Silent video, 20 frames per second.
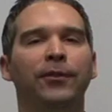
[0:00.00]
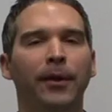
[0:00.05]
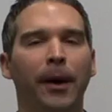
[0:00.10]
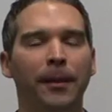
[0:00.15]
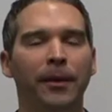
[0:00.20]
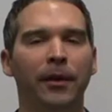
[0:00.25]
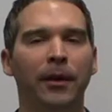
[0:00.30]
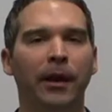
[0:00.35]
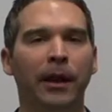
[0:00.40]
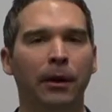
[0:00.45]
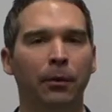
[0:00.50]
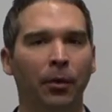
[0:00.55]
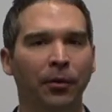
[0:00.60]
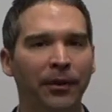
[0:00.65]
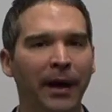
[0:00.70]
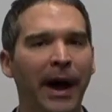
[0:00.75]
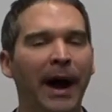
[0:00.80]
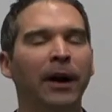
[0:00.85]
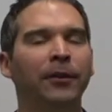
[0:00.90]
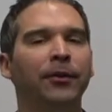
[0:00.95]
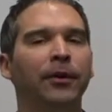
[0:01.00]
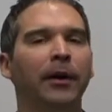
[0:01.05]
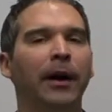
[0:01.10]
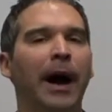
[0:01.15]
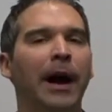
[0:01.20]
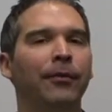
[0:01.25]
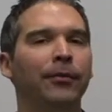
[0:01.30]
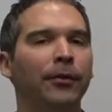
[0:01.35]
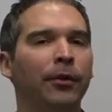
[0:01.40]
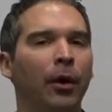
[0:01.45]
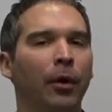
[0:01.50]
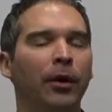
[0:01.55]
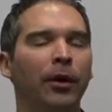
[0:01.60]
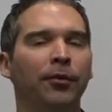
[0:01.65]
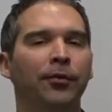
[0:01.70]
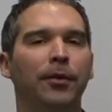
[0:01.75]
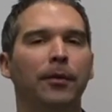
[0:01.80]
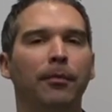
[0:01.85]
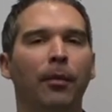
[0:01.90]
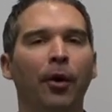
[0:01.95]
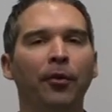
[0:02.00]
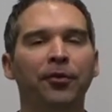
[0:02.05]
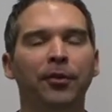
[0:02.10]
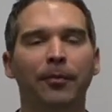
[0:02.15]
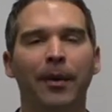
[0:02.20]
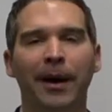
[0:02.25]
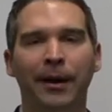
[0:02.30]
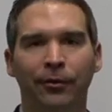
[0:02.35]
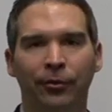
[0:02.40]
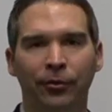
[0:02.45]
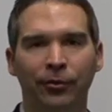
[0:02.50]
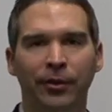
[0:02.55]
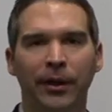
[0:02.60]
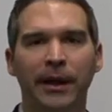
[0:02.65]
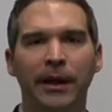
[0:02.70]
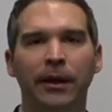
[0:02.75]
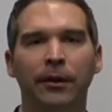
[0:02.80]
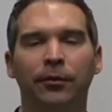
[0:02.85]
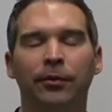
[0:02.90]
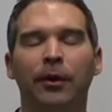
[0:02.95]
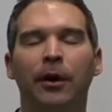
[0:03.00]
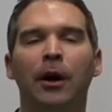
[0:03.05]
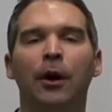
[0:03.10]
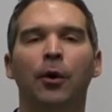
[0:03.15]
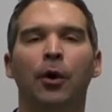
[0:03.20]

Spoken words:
tell me, they're like, well, doctor, I've noticed the most amount of change